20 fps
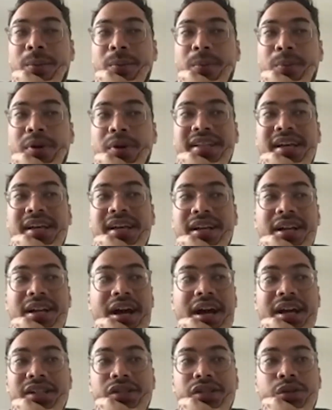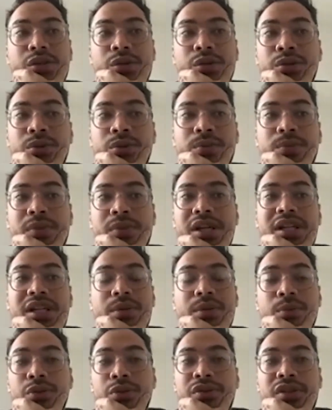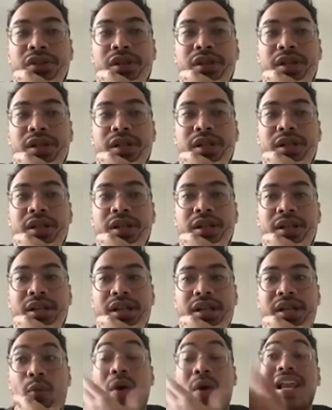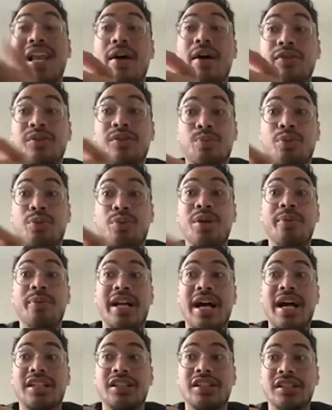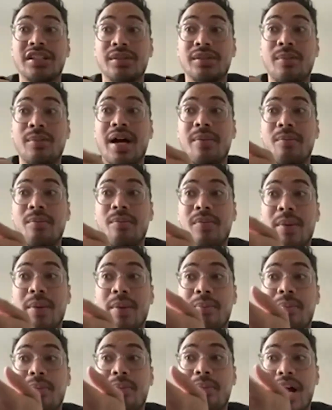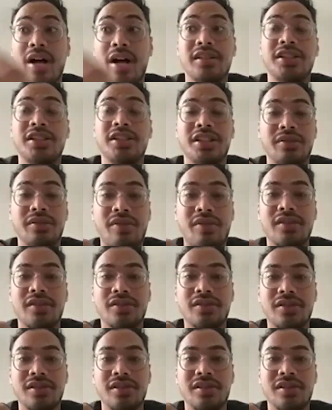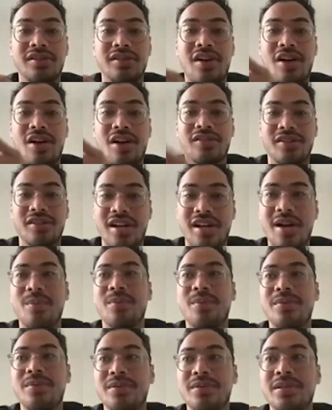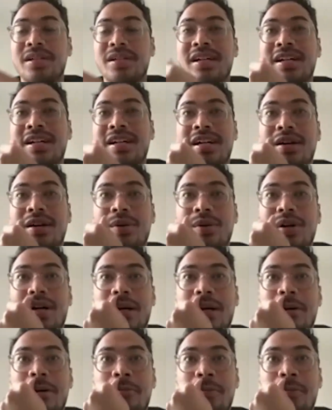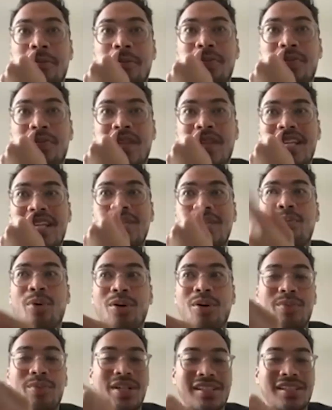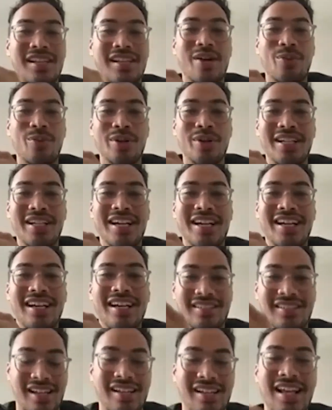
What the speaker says: But then I guess through making music, yeah, while I was a pre-med, actually, my biology advisor, Dr. Campbell, he pulled me aside one day because